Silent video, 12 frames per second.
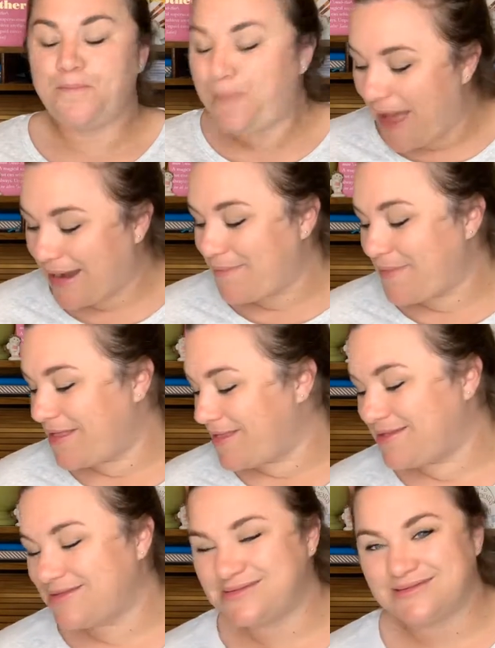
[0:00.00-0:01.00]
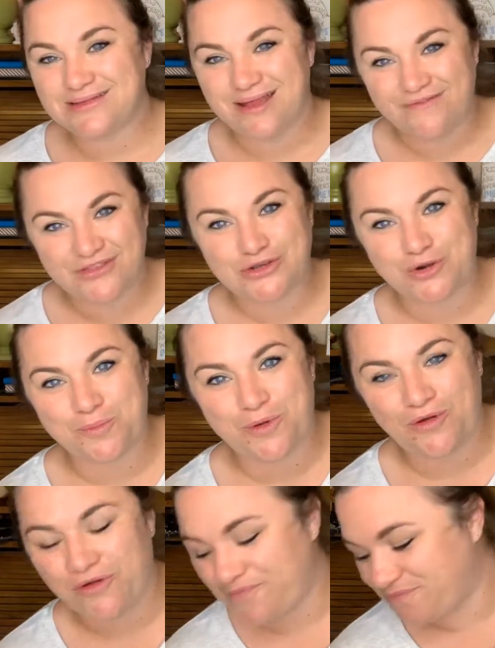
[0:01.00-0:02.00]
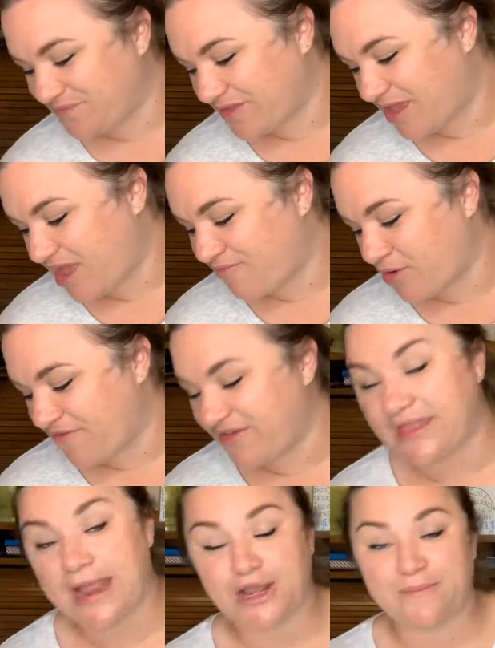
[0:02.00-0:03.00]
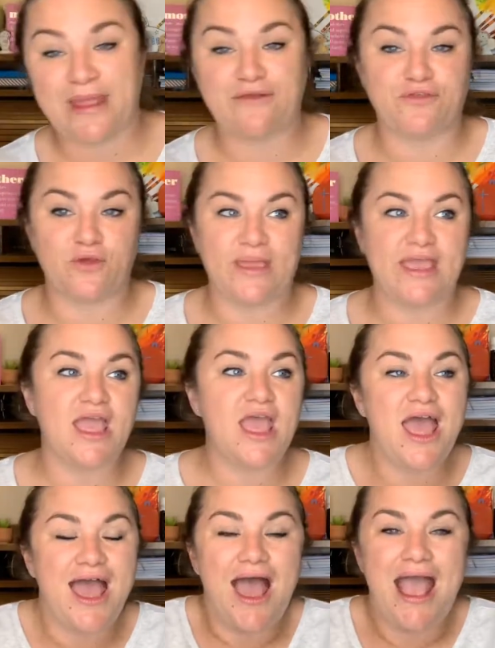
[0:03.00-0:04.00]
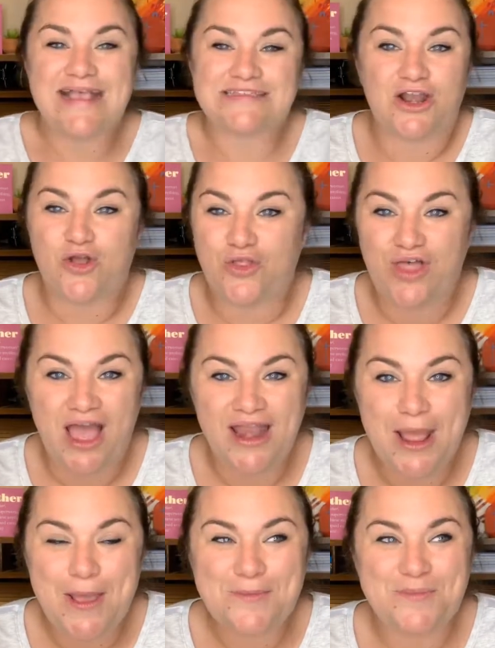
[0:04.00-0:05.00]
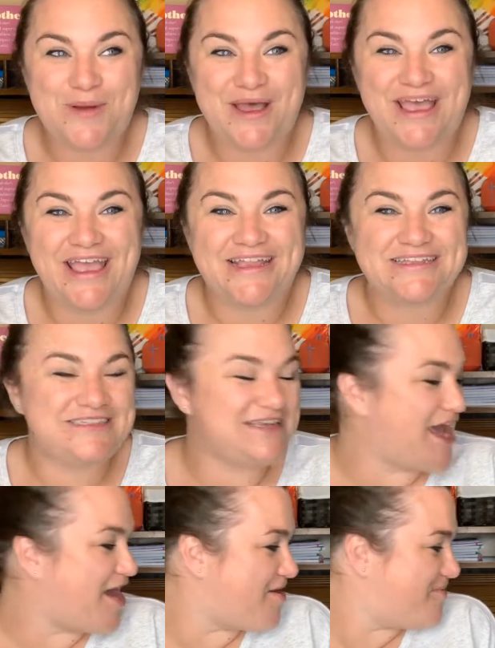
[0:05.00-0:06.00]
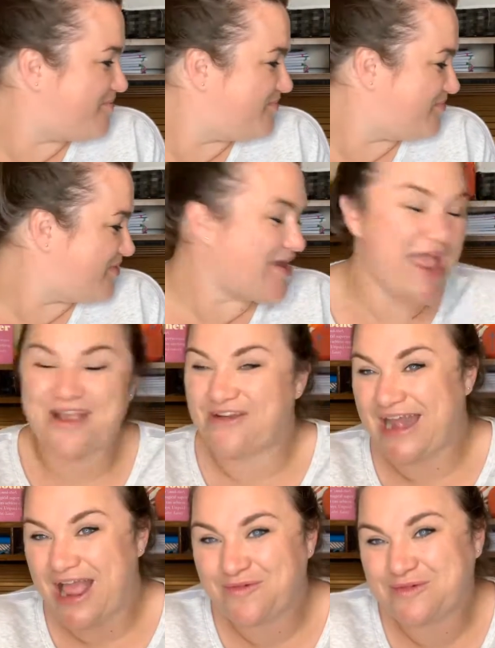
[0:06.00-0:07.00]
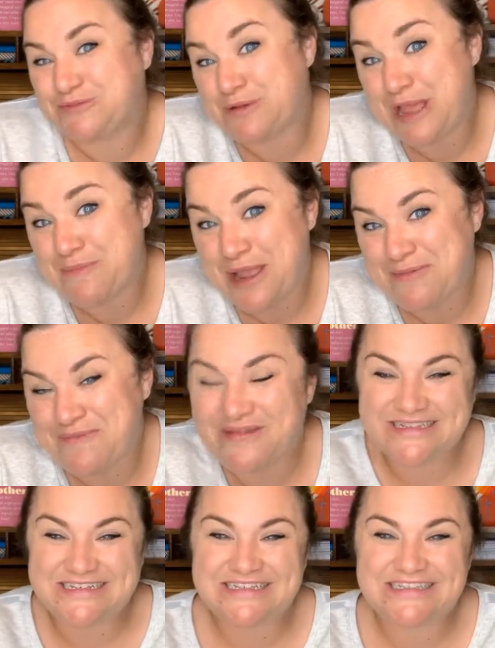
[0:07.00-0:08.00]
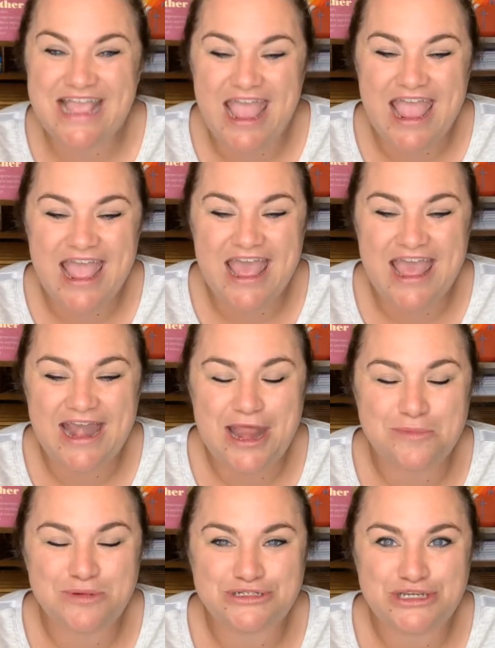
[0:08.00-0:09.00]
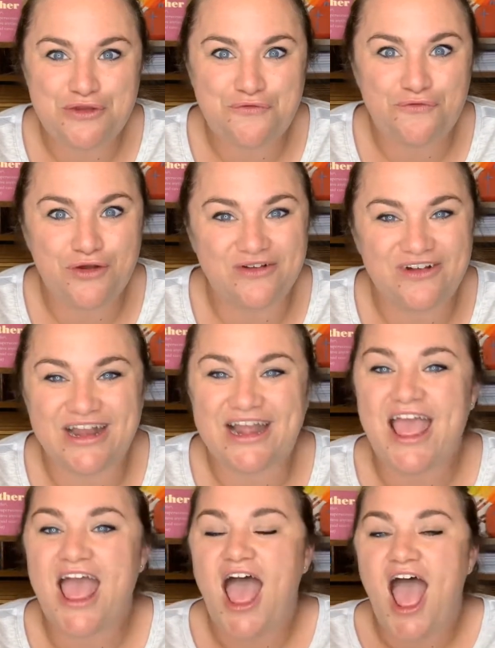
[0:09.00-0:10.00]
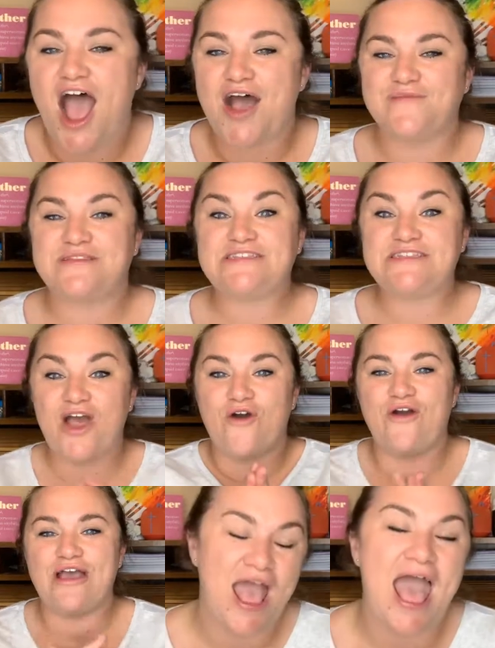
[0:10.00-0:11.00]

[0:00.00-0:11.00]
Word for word: bottom of the totem pole of profit that I could have made for the week. It's not a whole lot, but um, right now I'm just putting it back in my business and pushing forward. Um, so